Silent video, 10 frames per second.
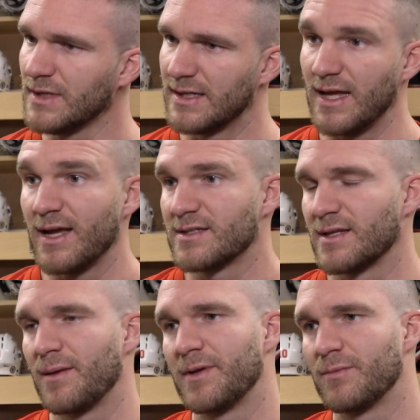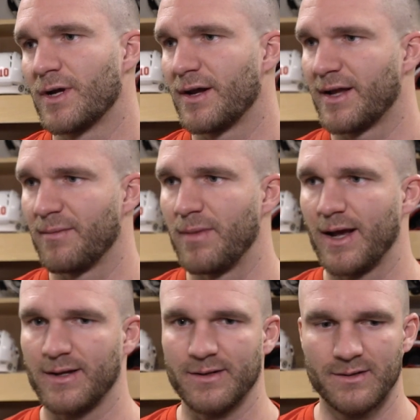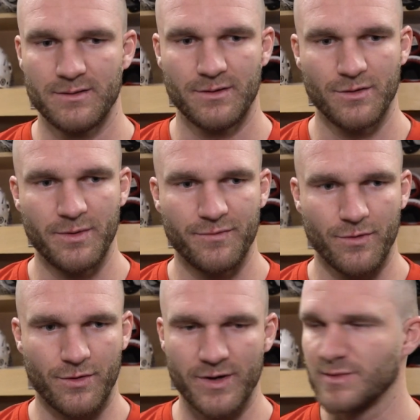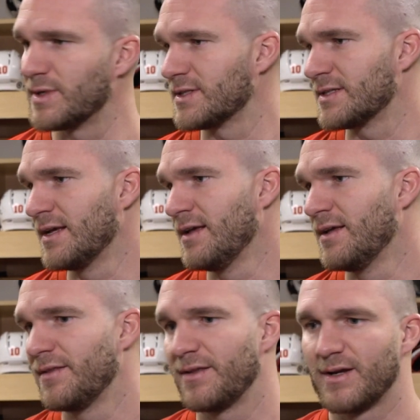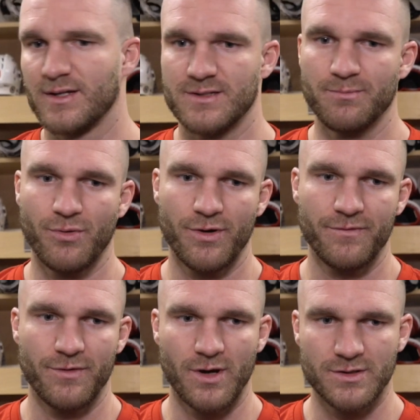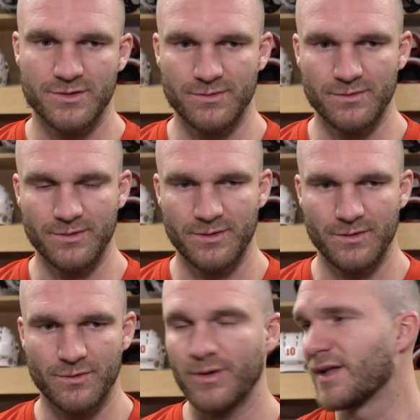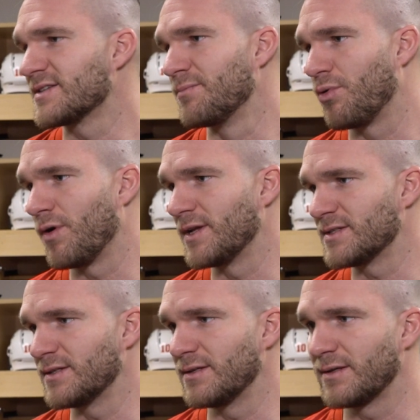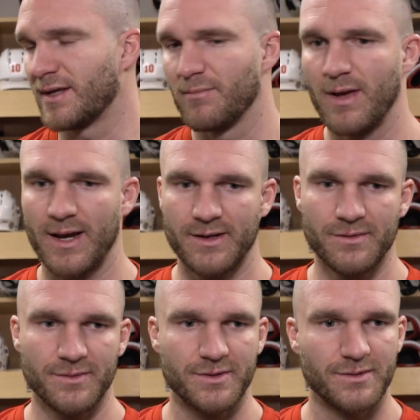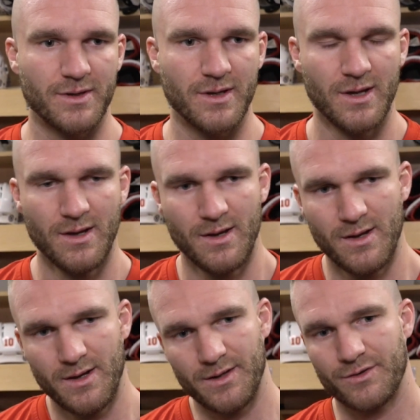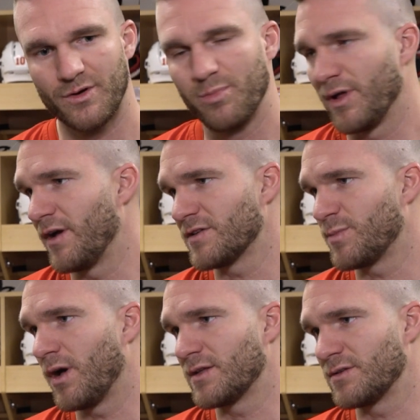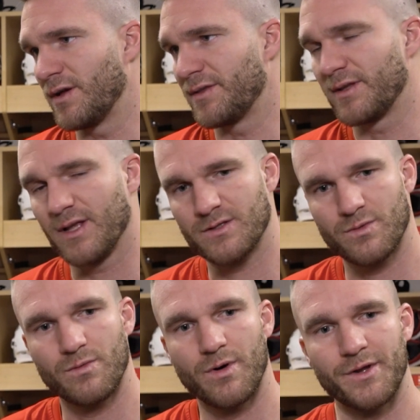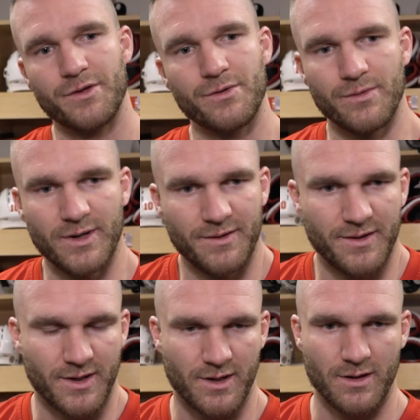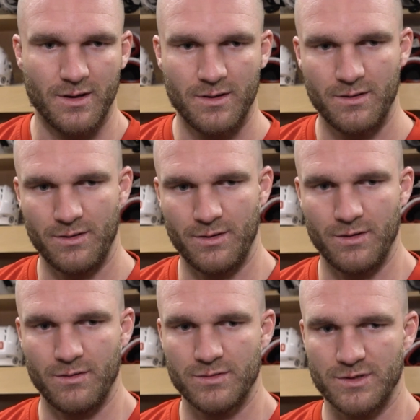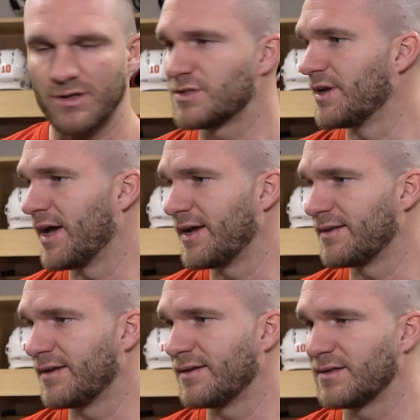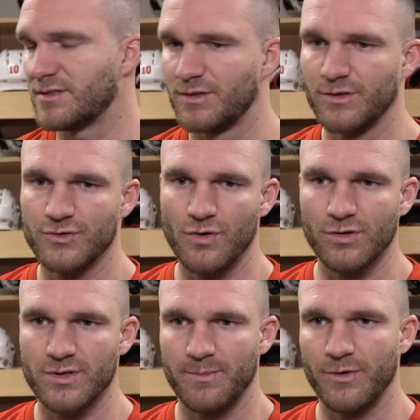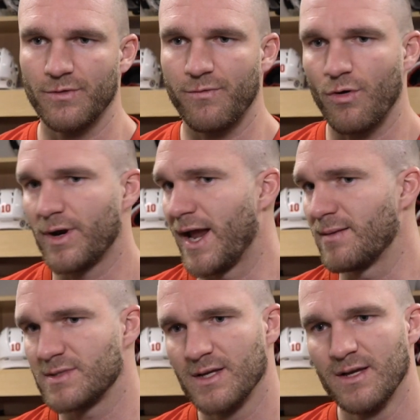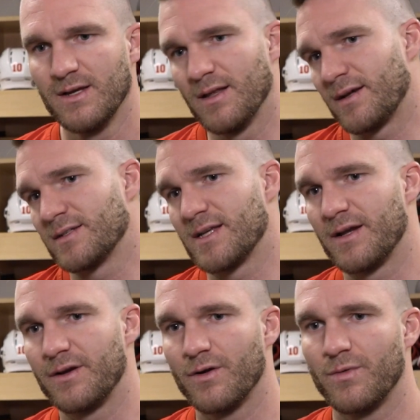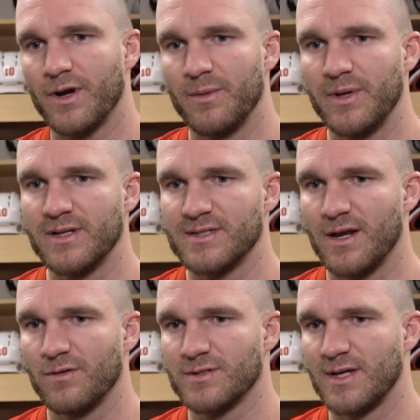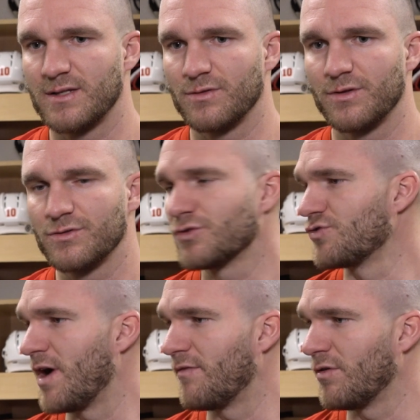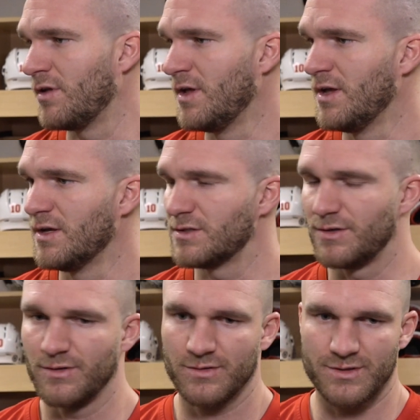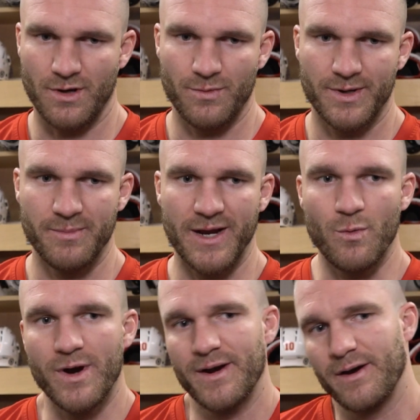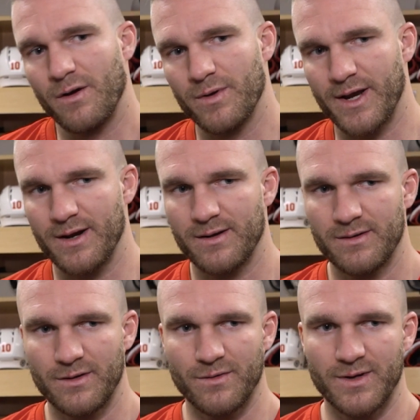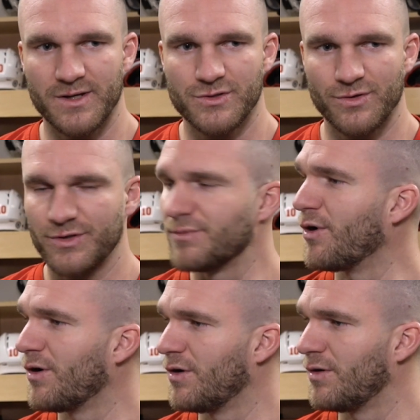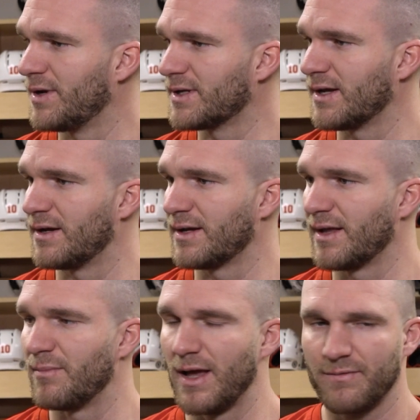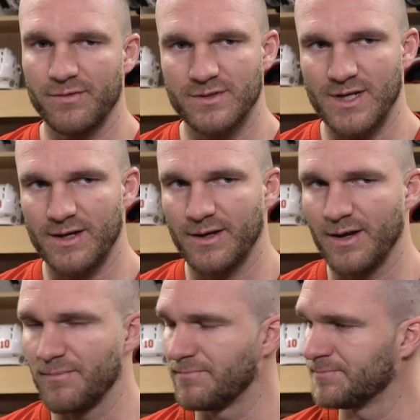Yeah, it's, I mean, we got to get back on, you know, before Christmas. I think it's important for us to, you know, go get some points and get back, you know, into a playoff spot. So I think that's what we want to do. And I think, you know, it starts tonight, and it's a huge road trip, you know, four games. Like you said, you know, we're going to be in San Jose, so there's no travel. So, you know, start with a big win. Now we can, you know, enjoy tomorrow and kind of get back for a second game.